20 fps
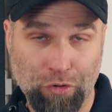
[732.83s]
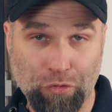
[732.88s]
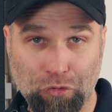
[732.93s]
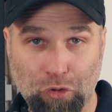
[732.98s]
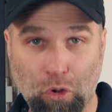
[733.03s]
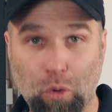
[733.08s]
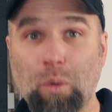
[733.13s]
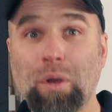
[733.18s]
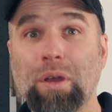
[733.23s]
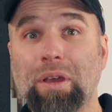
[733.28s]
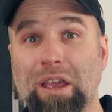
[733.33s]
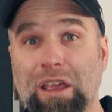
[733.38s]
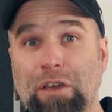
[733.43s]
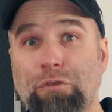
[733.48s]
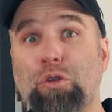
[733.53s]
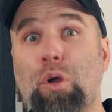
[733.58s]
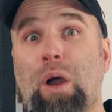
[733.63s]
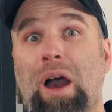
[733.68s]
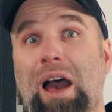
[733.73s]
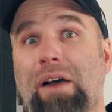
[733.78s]
So if
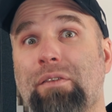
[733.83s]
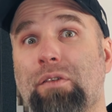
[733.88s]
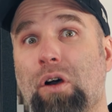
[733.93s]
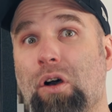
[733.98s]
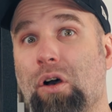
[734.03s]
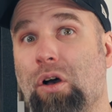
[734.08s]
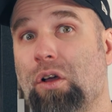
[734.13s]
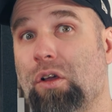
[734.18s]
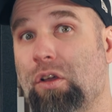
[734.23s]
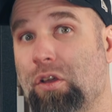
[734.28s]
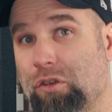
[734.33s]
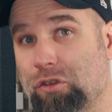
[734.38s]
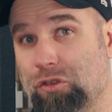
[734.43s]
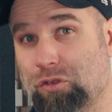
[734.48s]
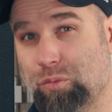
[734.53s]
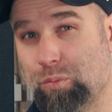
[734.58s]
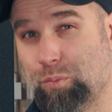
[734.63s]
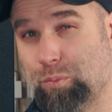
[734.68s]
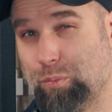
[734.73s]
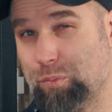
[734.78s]
you have a
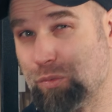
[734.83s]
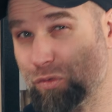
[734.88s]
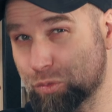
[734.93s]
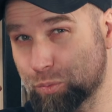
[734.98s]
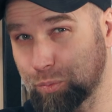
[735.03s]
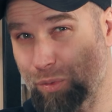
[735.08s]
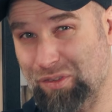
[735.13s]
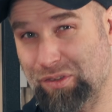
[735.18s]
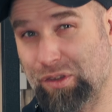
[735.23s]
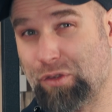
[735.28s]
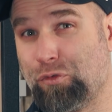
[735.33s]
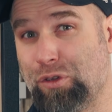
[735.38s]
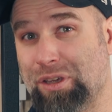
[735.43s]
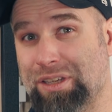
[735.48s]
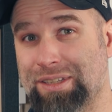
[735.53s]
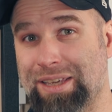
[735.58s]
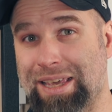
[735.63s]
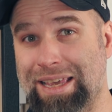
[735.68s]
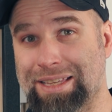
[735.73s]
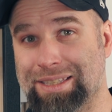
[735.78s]
sp specific
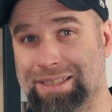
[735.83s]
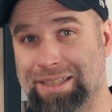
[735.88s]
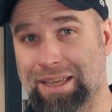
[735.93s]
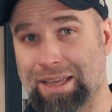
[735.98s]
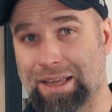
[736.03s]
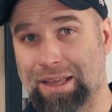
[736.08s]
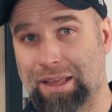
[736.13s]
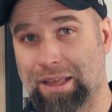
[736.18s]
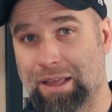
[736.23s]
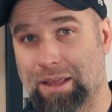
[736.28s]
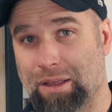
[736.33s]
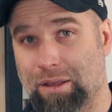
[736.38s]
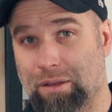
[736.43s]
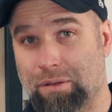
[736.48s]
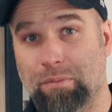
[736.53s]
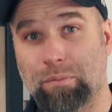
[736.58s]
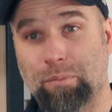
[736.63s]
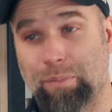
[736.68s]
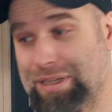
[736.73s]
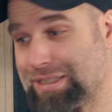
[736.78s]
yeast,
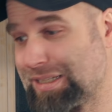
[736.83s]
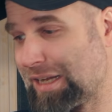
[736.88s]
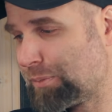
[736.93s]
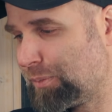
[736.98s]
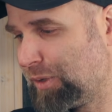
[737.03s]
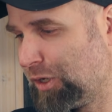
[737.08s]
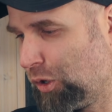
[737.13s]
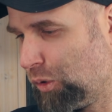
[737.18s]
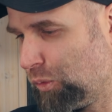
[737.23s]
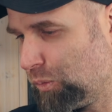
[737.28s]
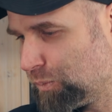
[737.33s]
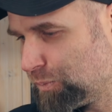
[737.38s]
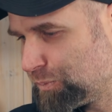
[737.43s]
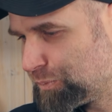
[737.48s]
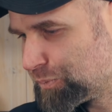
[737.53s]
please let me know.